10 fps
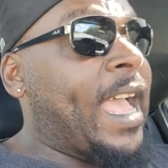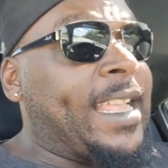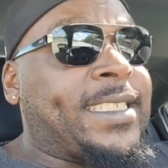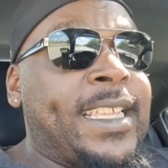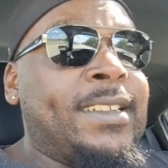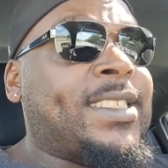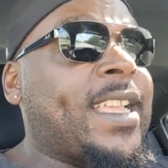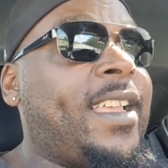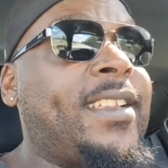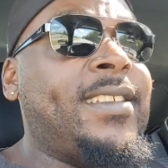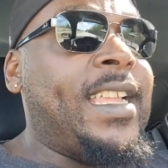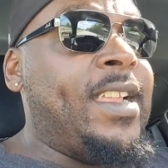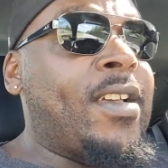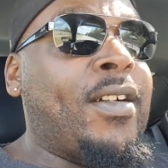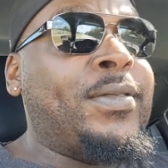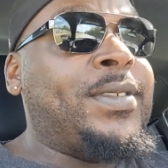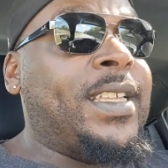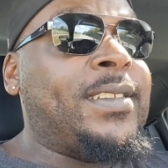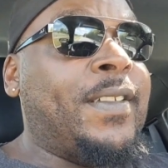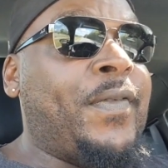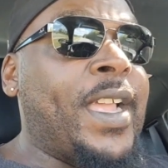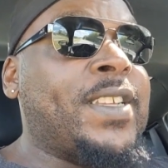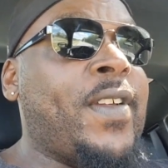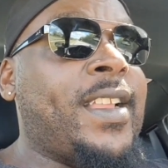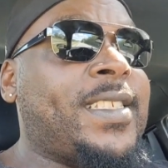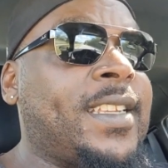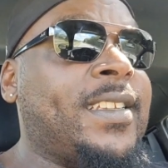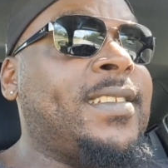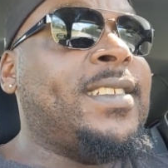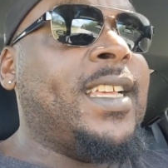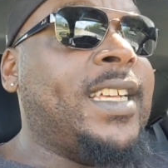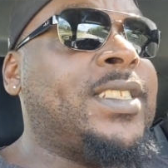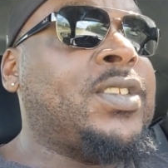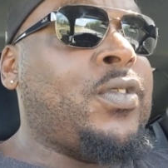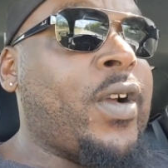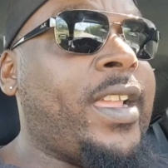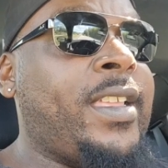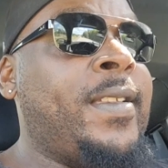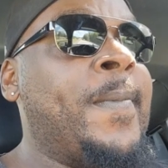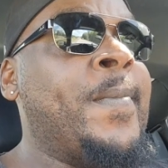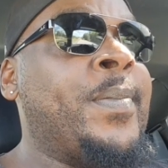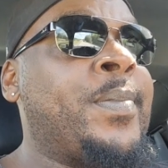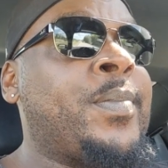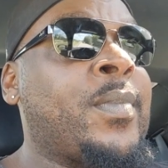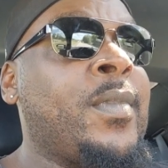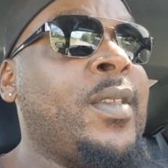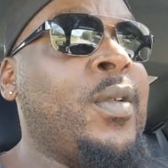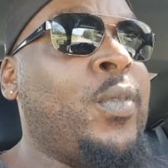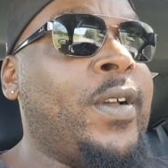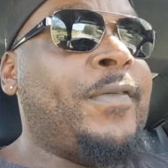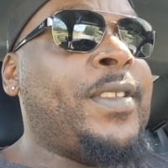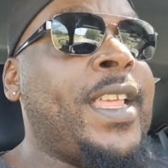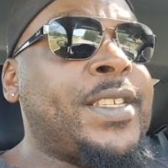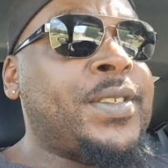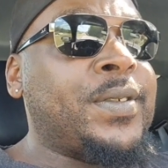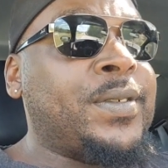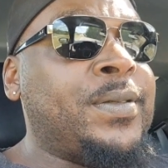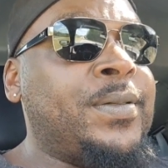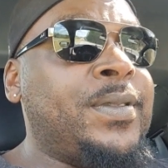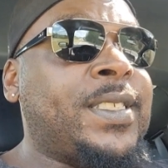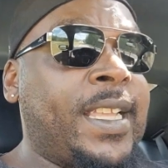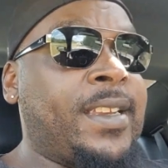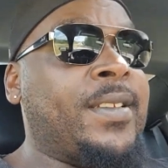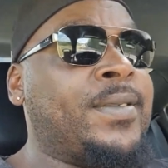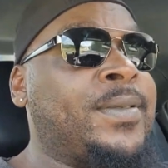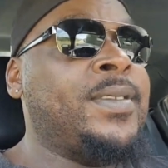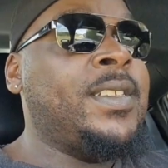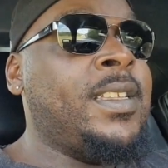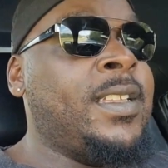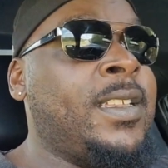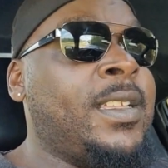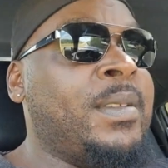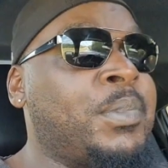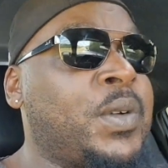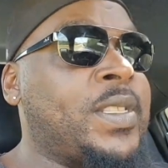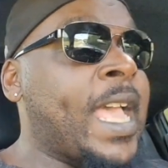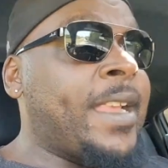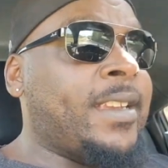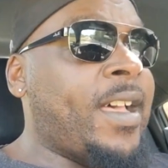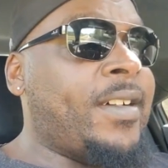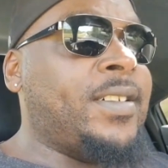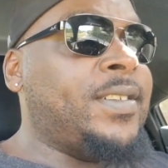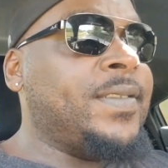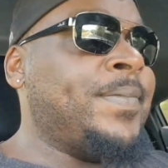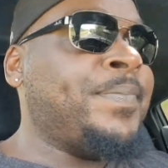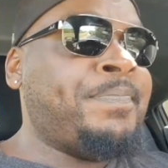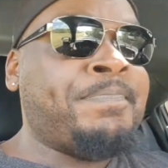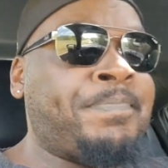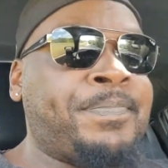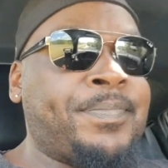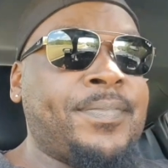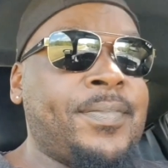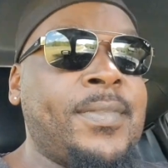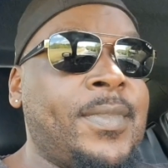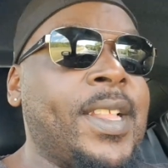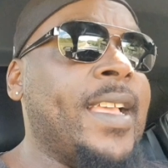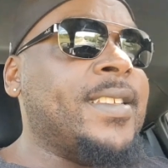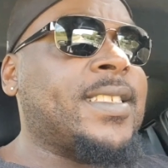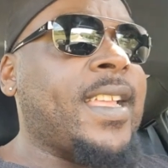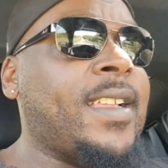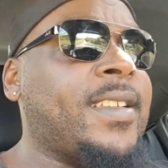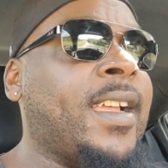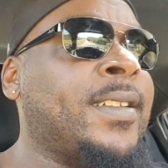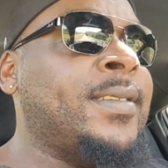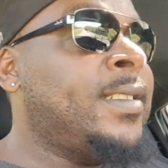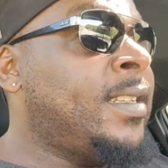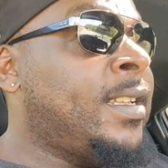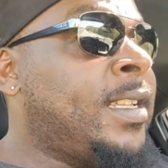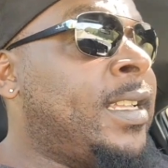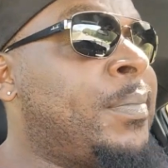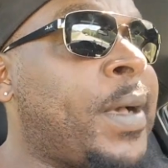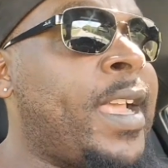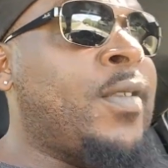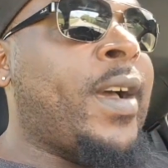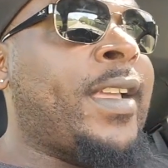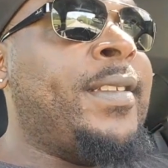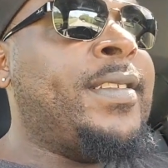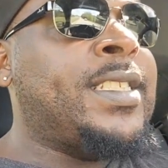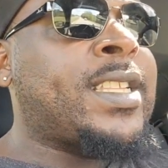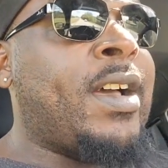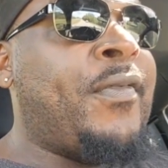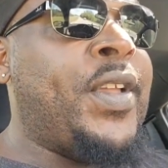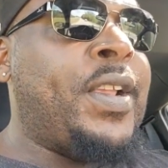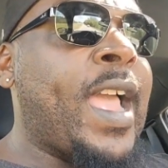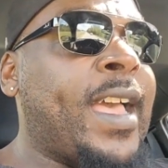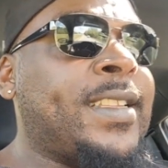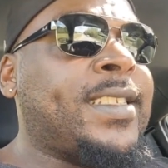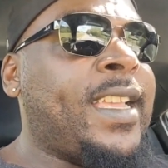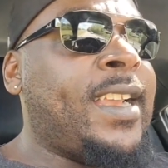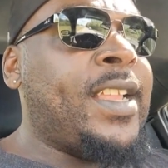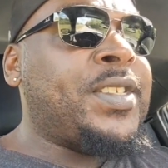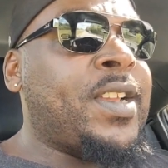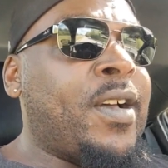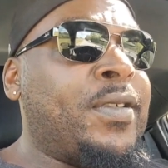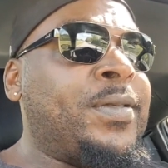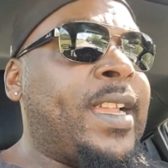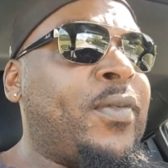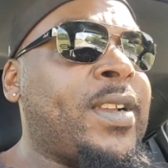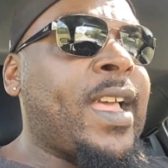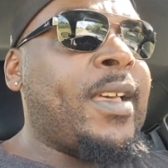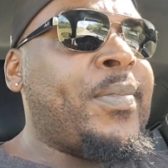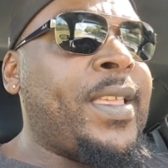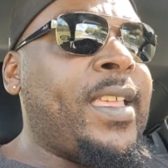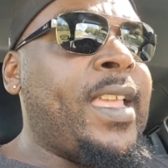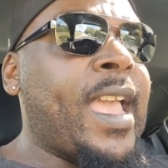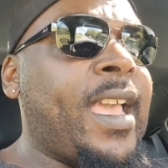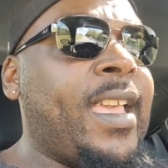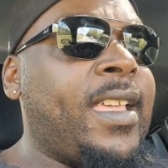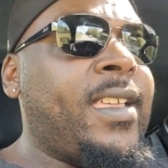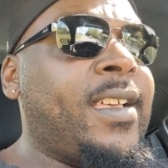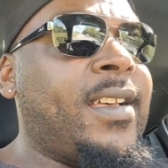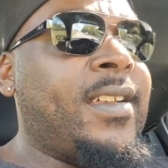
I still say it. You know, the Victor antenna does great with digital signal, but with analog, it just ain't there. But anyway, just thought I'd fill you guys in, let you know there will not be a